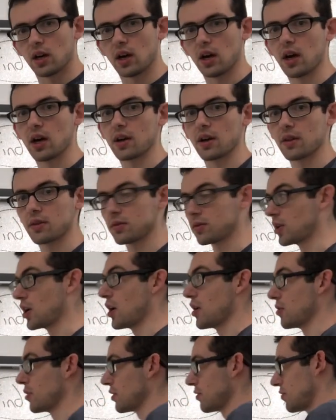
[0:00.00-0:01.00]
Another
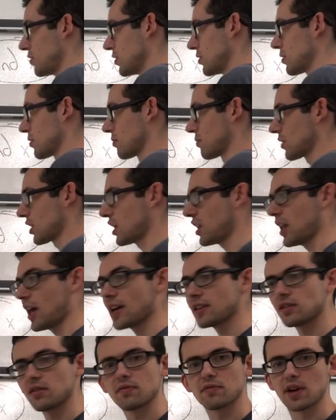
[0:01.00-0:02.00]
known, if you're
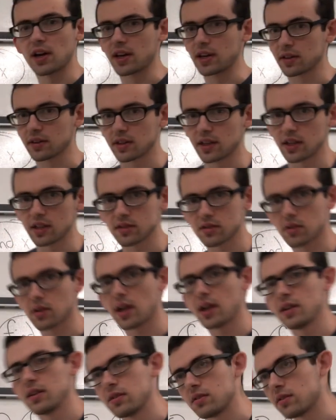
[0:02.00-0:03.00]
classifying things,
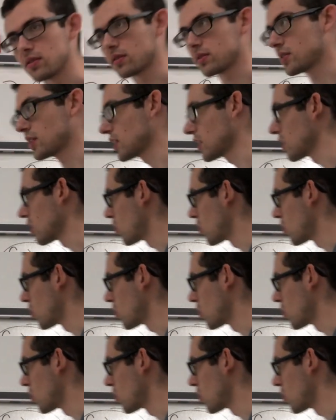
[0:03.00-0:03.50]
okay, this looks like a